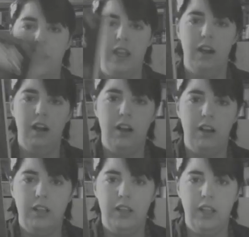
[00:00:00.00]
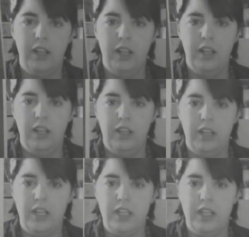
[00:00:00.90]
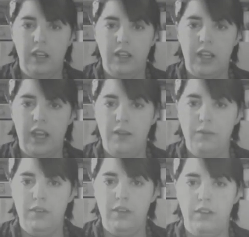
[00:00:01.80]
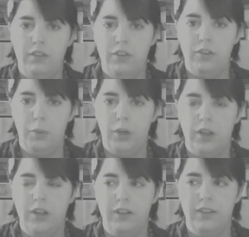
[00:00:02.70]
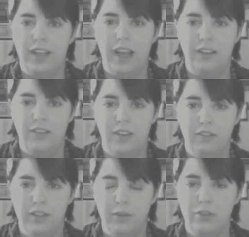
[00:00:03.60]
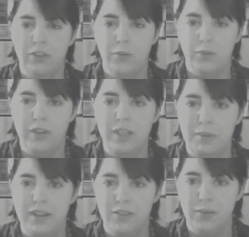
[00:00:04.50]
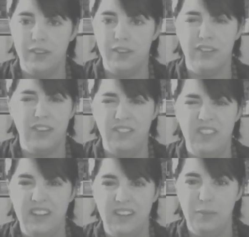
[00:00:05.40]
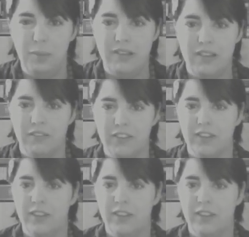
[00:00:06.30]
they are the Hunger Games is the first book, and I got the Katniss cover, which I was really pleased with because I don't really like the Pete's cover.